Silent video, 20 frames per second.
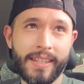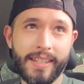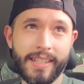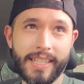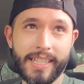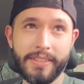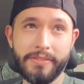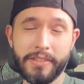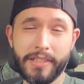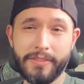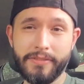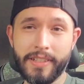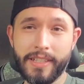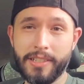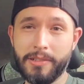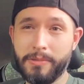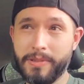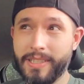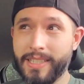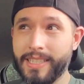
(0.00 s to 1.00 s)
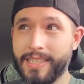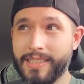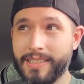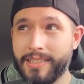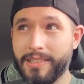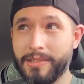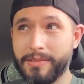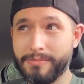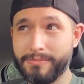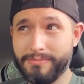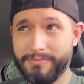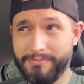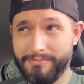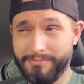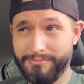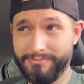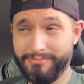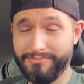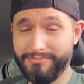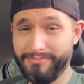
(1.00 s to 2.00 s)
Even if I don't get it all
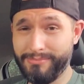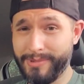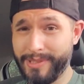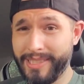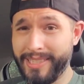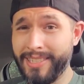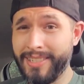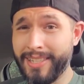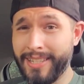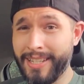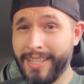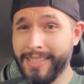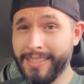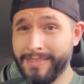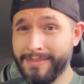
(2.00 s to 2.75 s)
done.